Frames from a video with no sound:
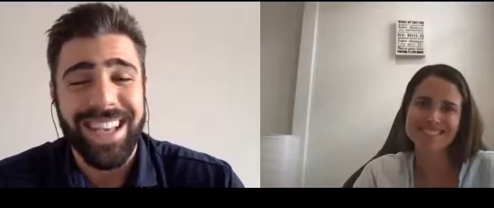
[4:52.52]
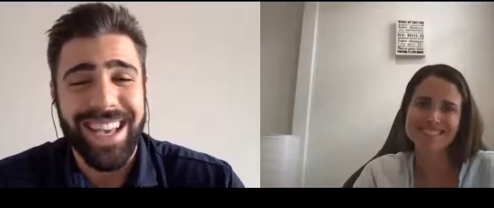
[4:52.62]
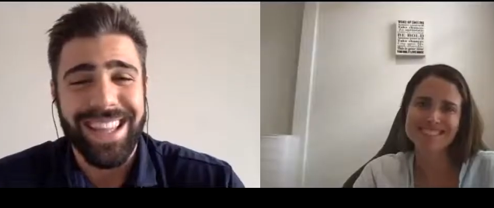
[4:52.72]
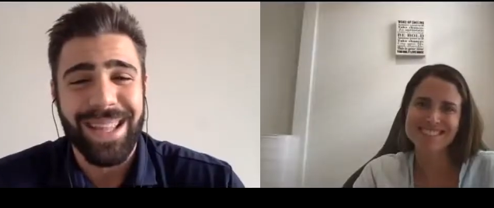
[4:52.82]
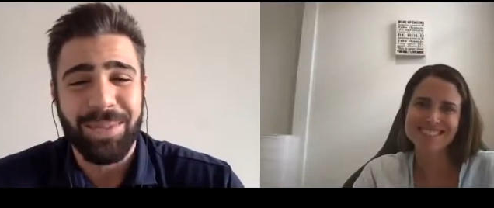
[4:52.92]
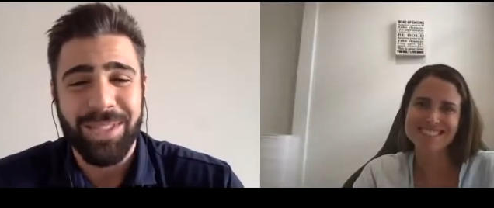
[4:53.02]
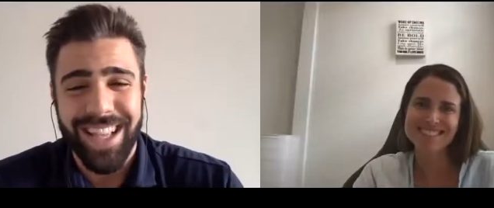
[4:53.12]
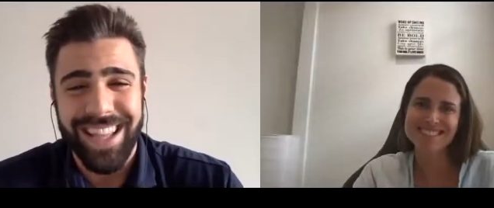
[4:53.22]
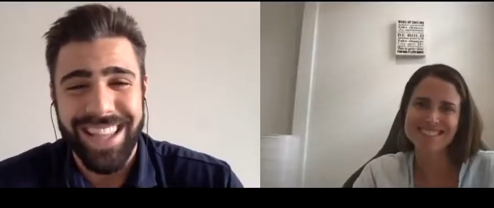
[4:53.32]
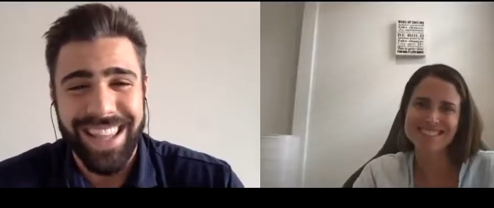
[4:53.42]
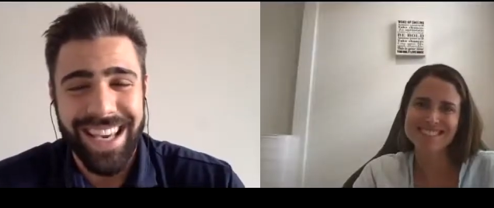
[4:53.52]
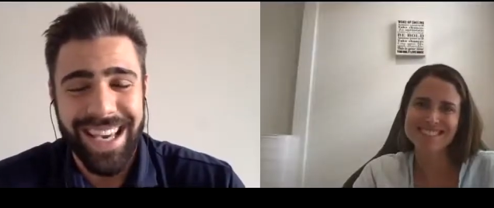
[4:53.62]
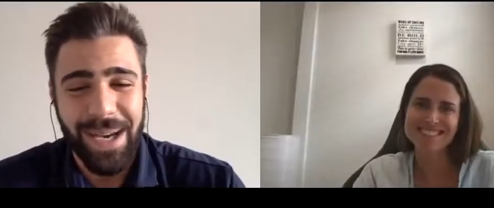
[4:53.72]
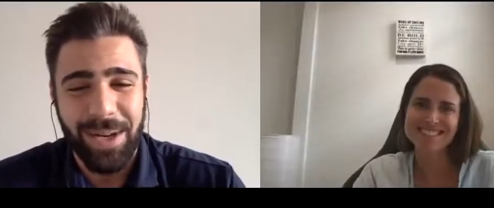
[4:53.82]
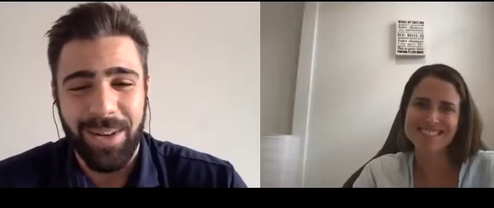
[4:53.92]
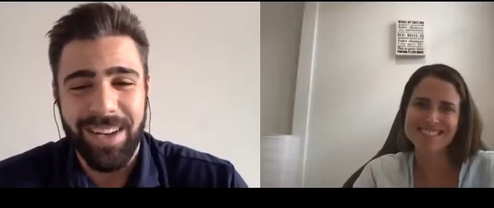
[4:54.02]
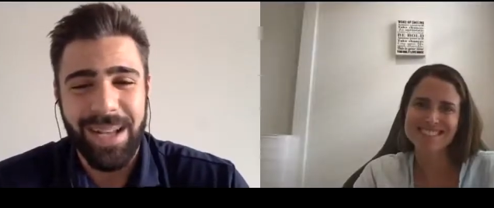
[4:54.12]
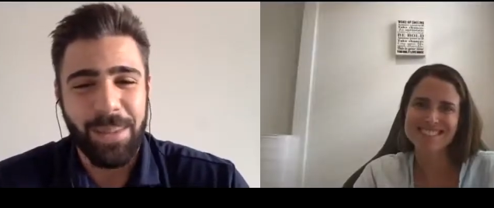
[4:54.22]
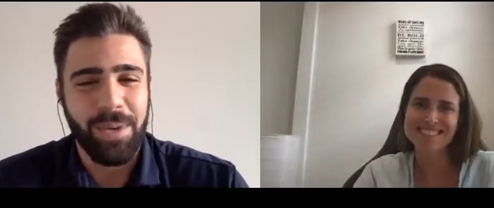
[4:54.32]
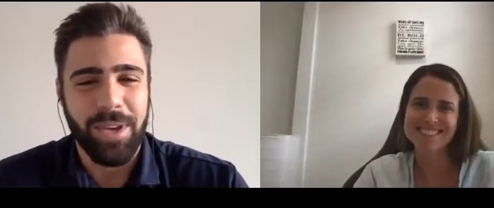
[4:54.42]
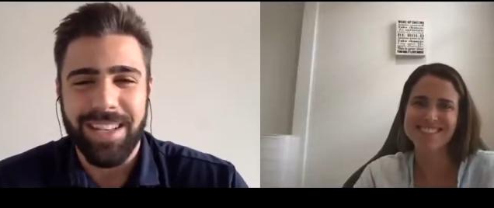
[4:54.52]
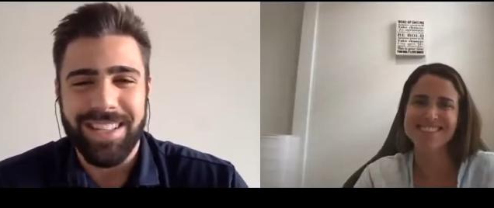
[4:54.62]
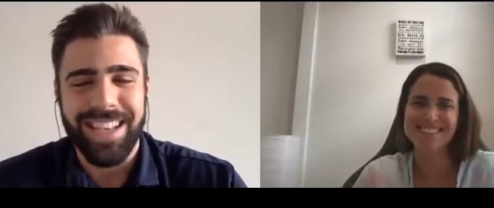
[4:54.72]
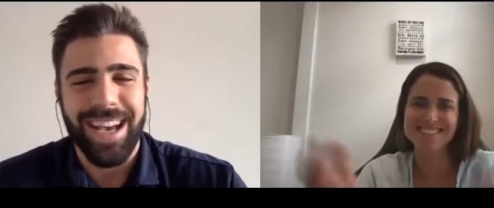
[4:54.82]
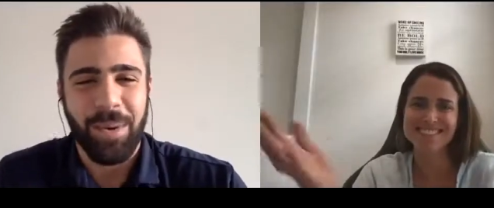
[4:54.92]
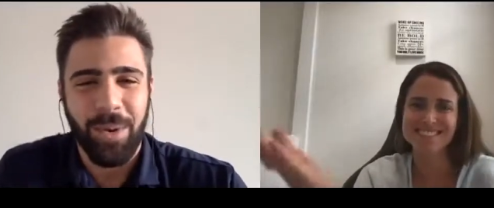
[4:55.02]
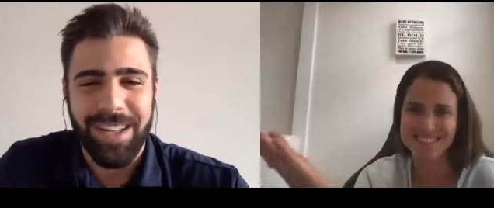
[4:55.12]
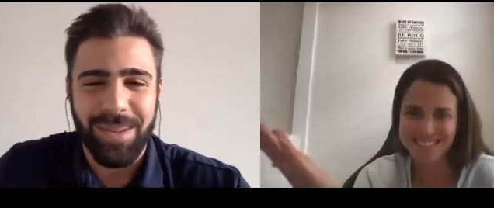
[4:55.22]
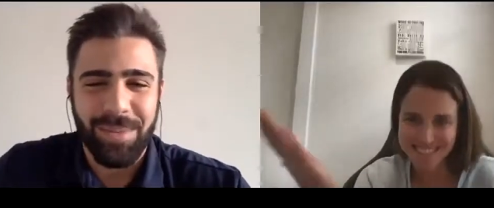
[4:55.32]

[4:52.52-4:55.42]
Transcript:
Speaker 1: i ended up selling the account because i wanted